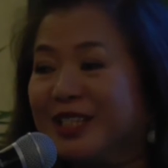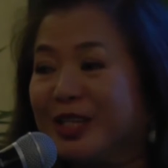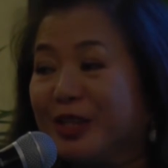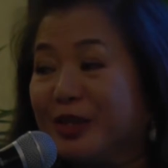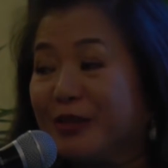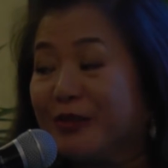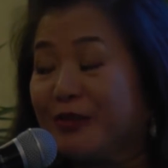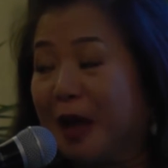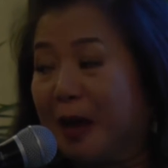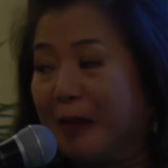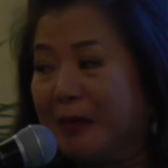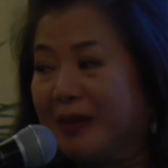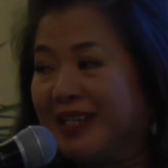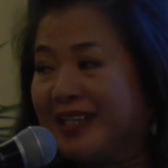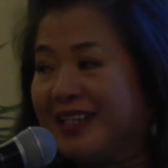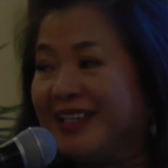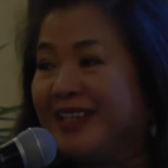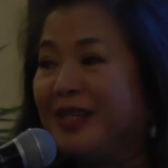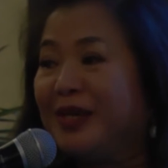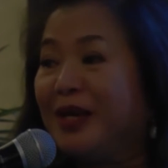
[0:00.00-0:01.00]
in the
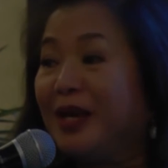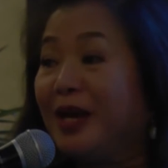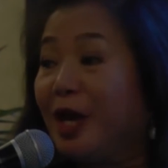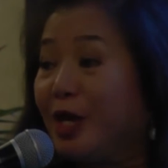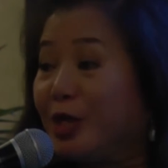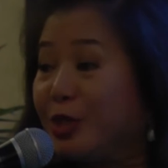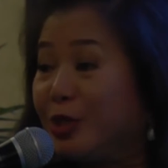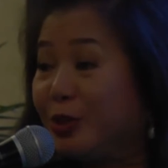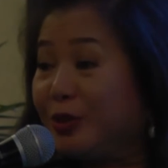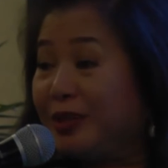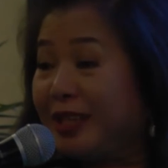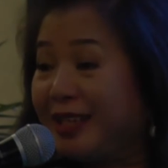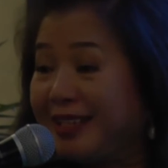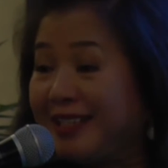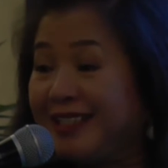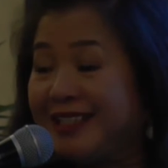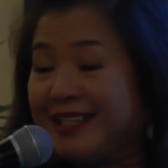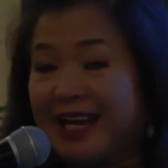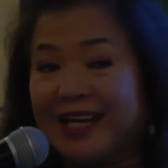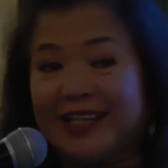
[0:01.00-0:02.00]
family, and so they
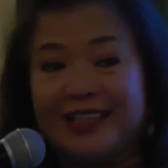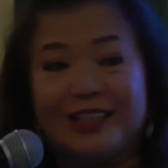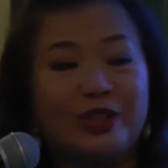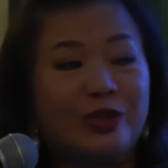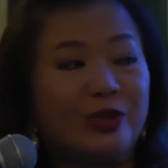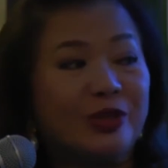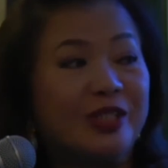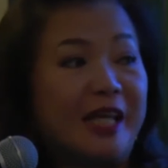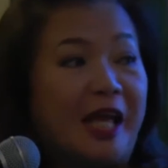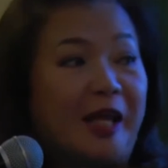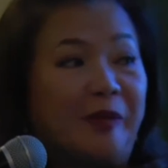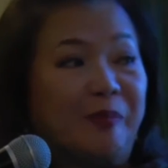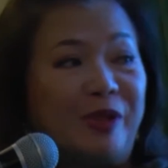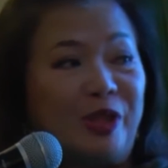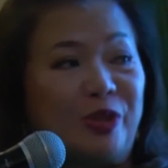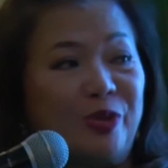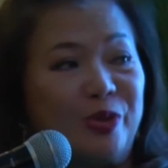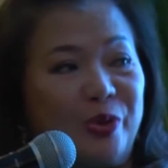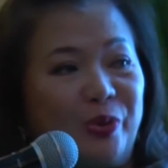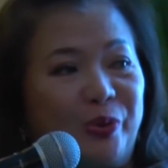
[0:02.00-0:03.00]
decided to send me
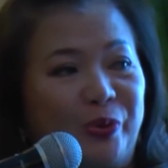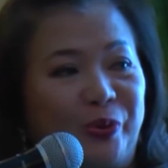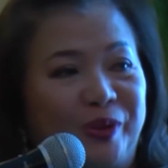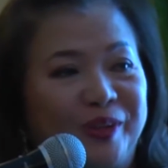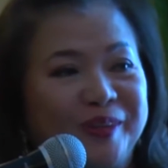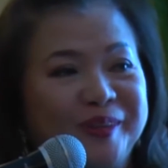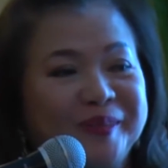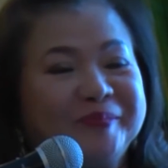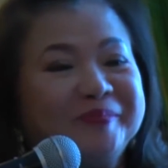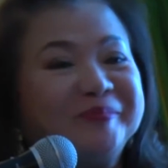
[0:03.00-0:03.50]
to school.